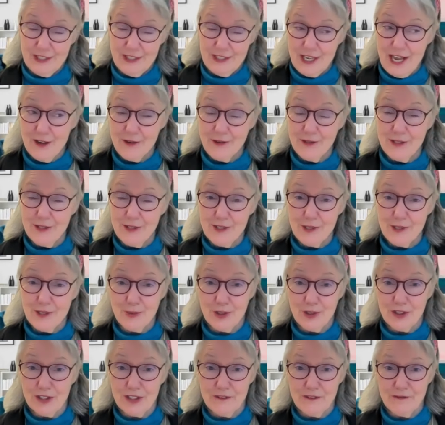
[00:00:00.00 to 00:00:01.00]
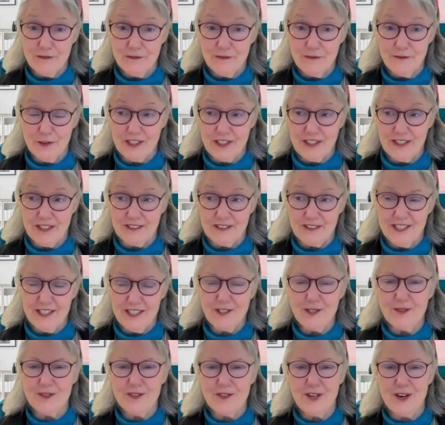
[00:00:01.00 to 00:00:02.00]
is, how's this working for you?
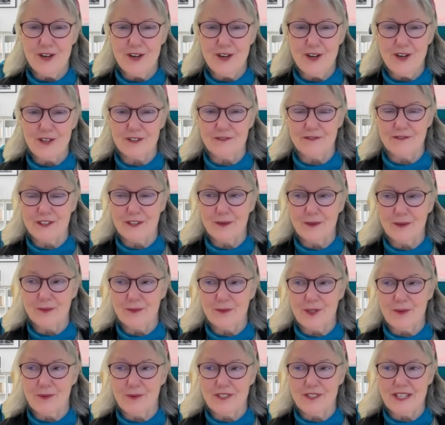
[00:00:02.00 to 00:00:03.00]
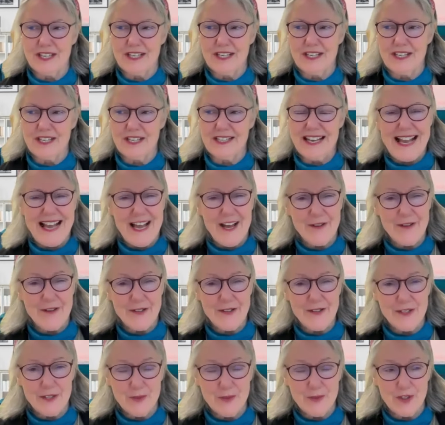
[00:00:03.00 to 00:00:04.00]
That's what Dr. Phil will always say.
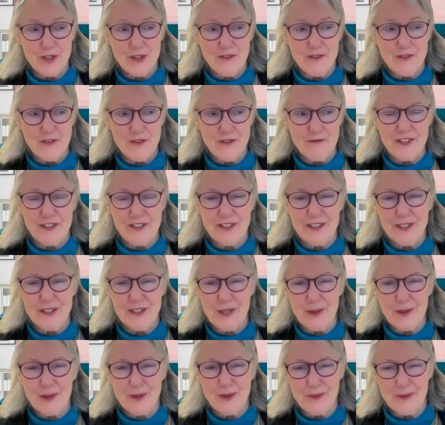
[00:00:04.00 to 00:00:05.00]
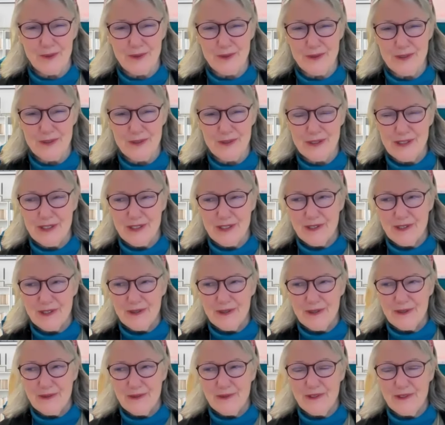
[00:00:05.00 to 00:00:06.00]
How's this working for you? And they go, well,
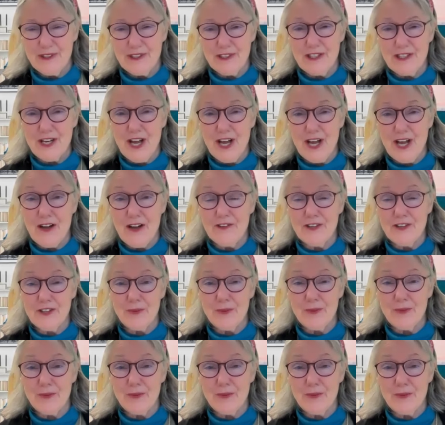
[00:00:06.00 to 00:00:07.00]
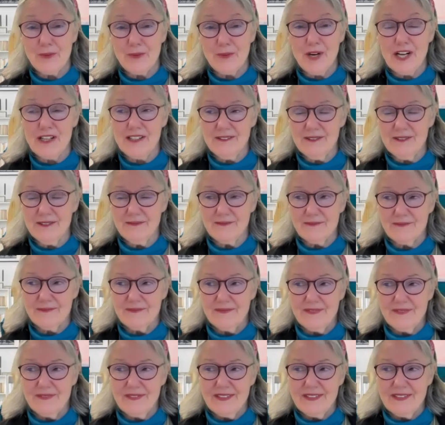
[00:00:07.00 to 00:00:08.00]
really not very well.
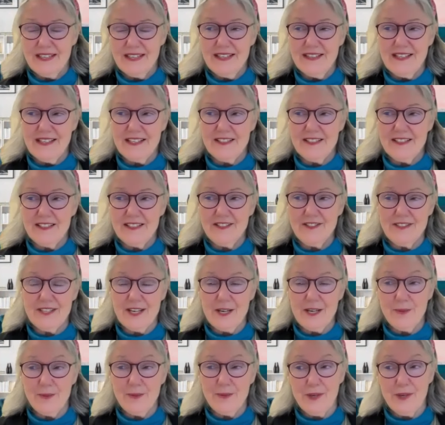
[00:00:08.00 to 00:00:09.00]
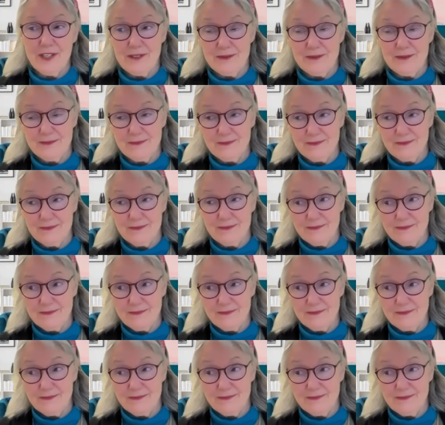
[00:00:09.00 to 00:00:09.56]
And then you say, well,